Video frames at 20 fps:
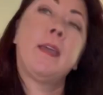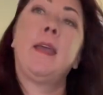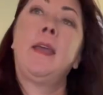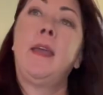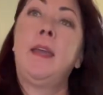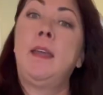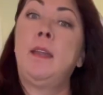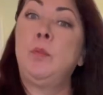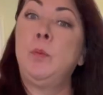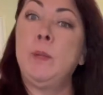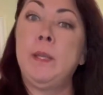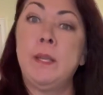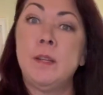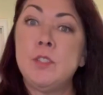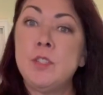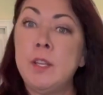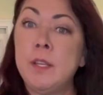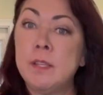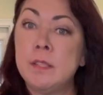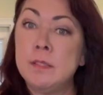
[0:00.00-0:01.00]
And we had
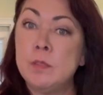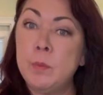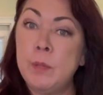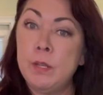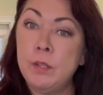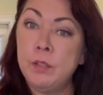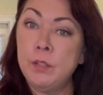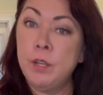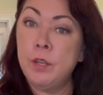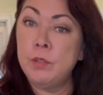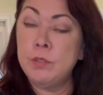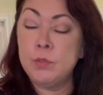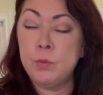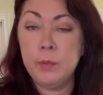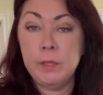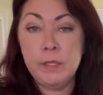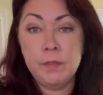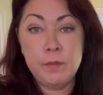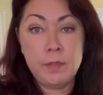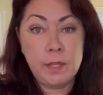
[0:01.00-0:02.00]
chickens, we had goats,
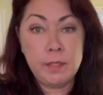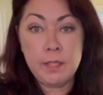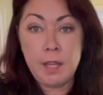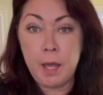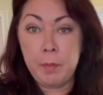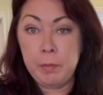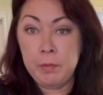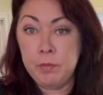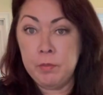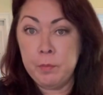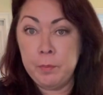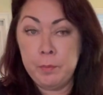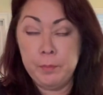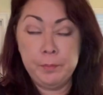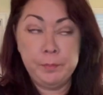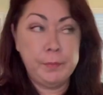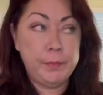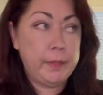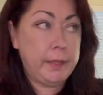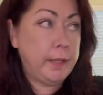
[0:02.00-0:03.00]
we lived on top of
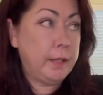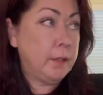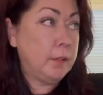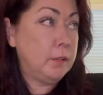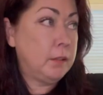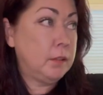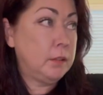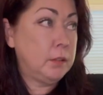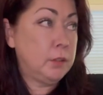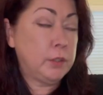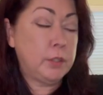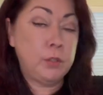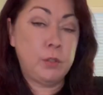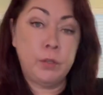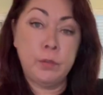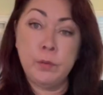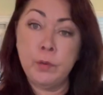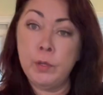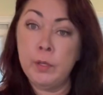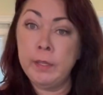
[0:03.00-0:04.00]
a hill looking
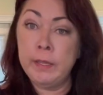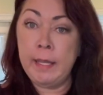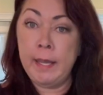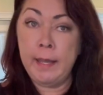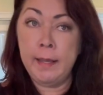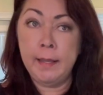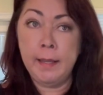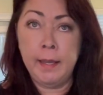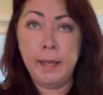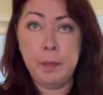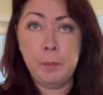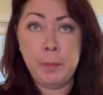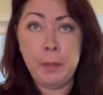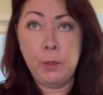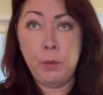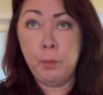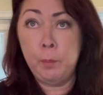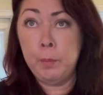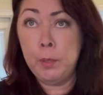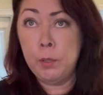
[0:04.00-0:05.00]
over a lake. I had my
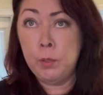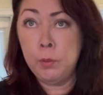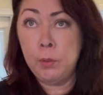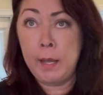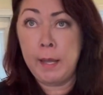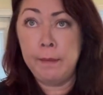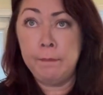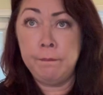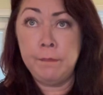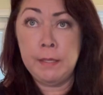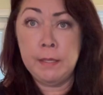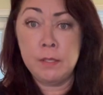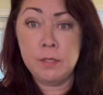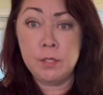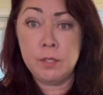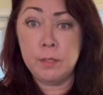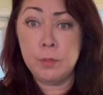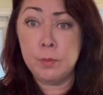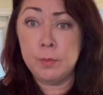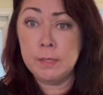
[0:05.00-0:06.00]
own boat, I
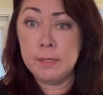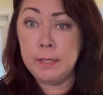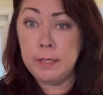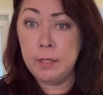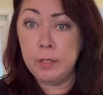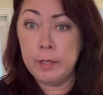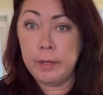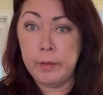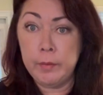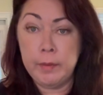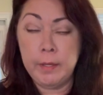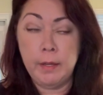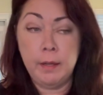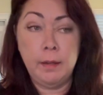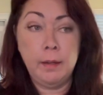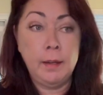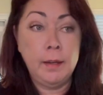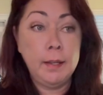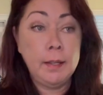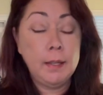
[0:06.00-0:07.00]
fished, there was deer out
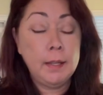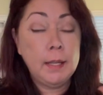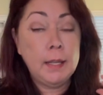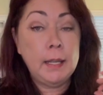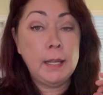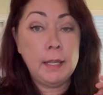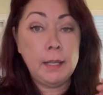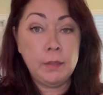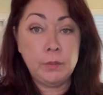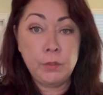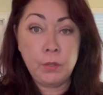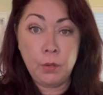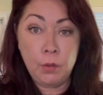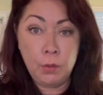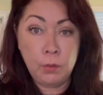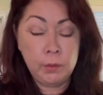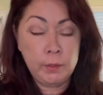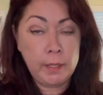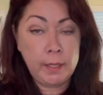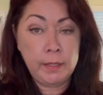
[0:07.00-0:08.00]
there. The
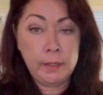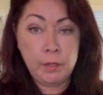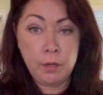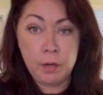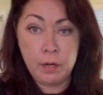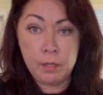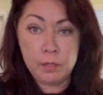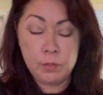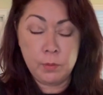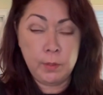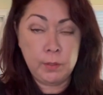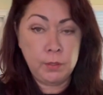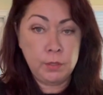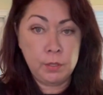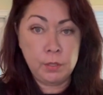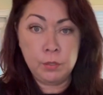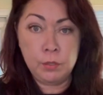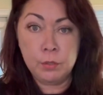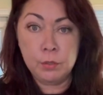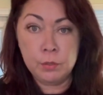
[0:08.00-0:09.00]
whole 9 yards. We had
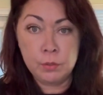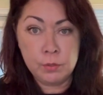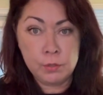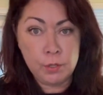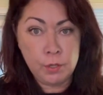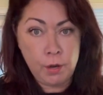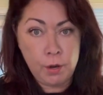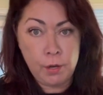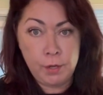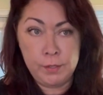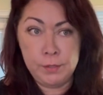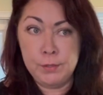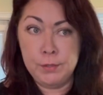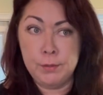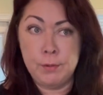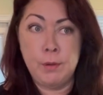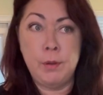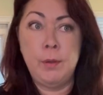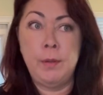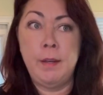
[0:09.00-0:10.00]
huge gardens
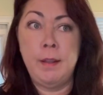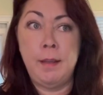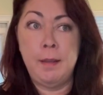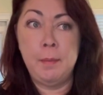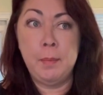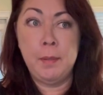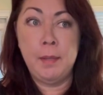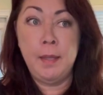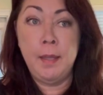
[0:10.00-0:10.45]
growing up.